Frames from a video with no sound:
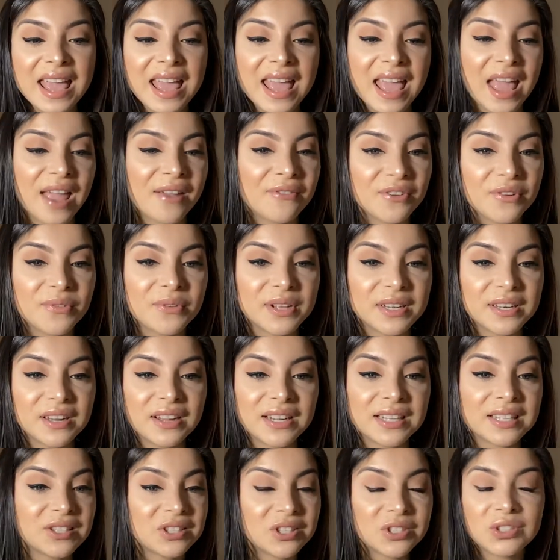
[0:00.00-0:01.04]
Everyone
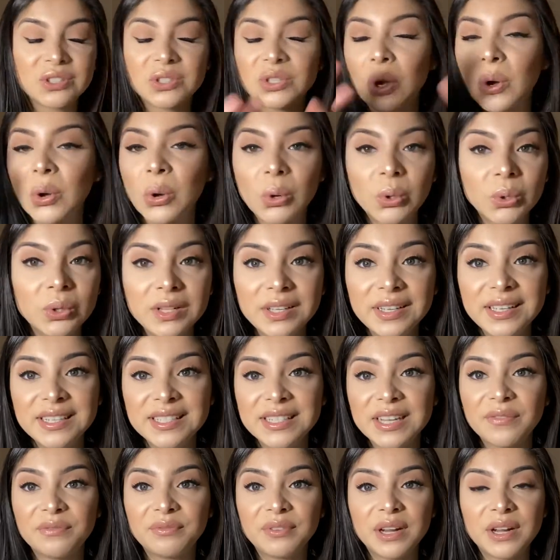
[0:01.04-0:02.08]
is totally
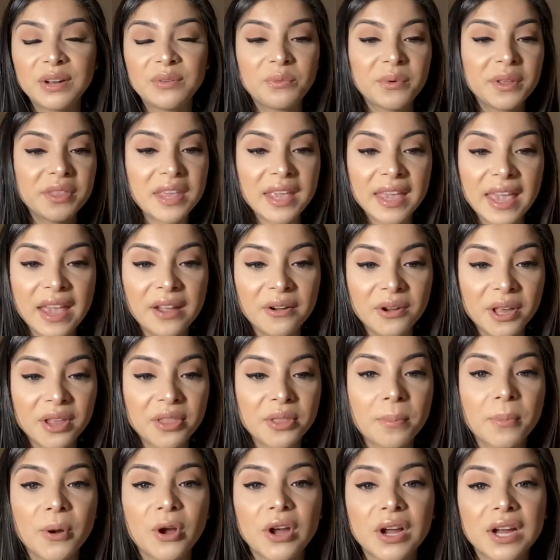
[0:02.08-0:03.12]
different what they carry in the
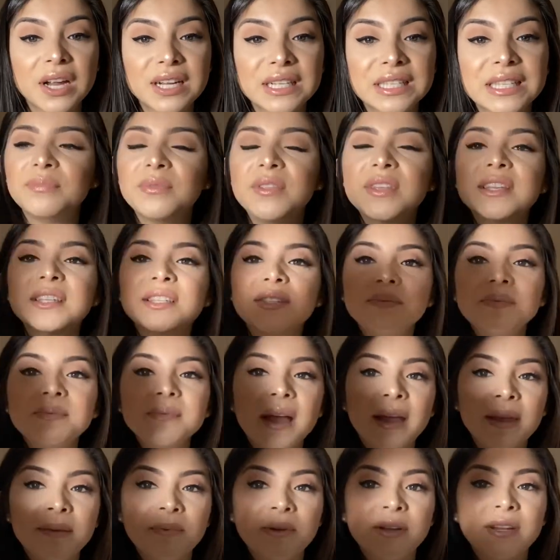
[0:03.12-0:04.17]
purse. This
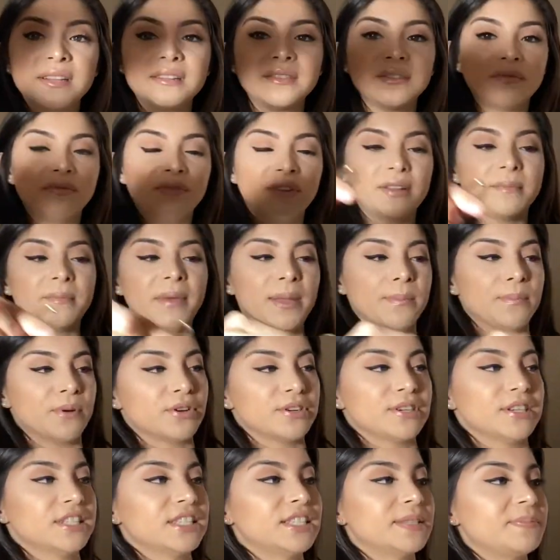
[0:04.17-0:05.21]
I put in the front of my
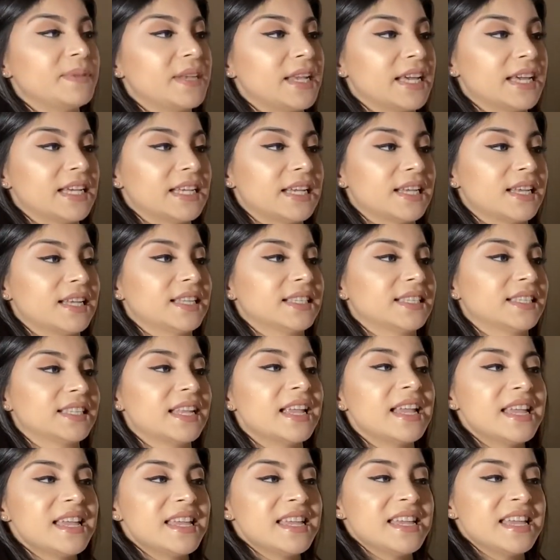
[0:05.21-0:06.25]
purse because
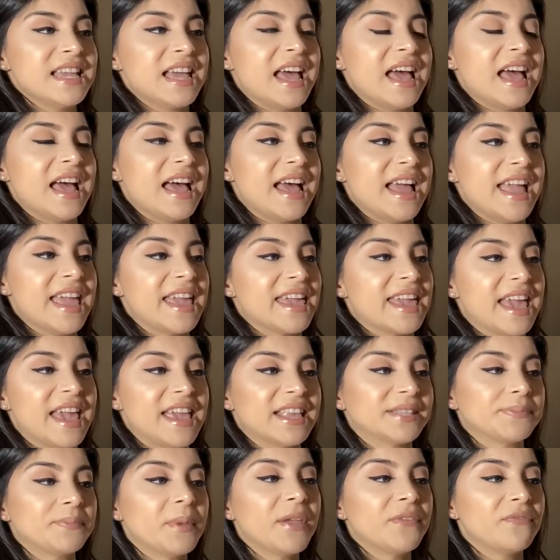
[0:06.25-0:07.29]
in case
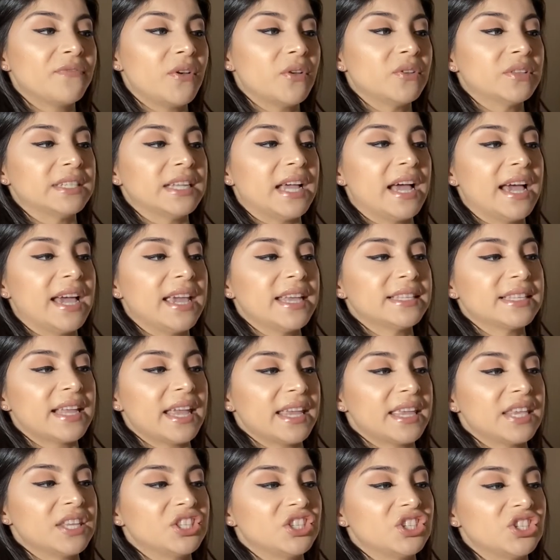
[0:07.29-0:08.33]
my phone dies, I
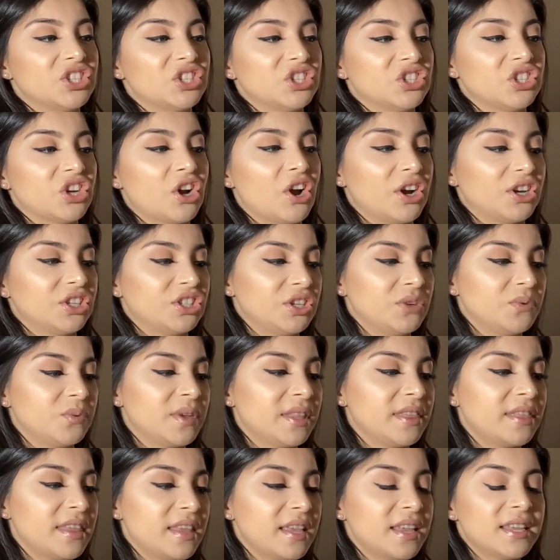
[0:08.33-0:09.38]
can just charge it with
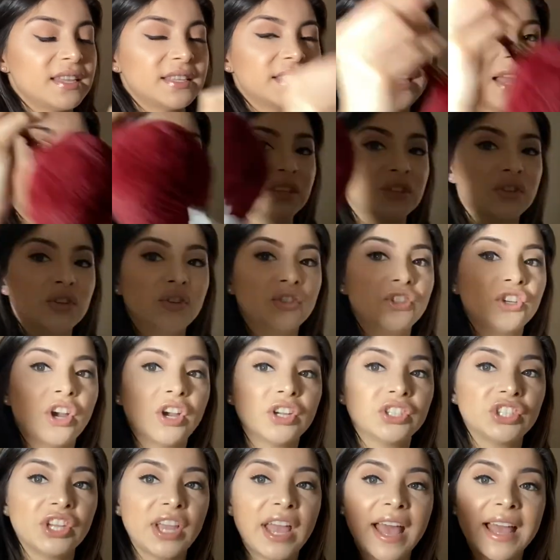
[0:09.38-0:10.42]
this. I do charge
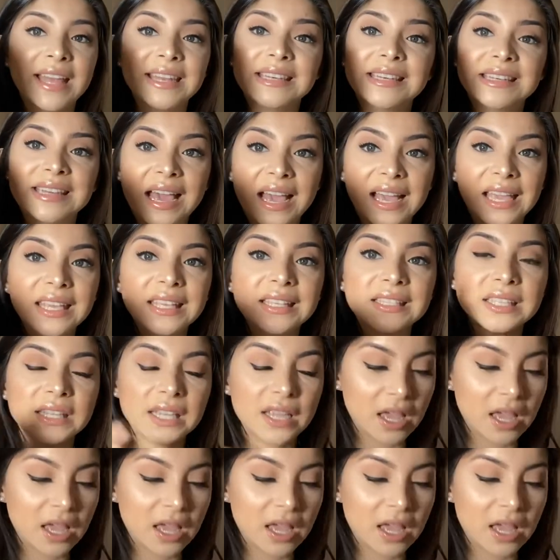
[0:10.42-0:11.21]
it at night.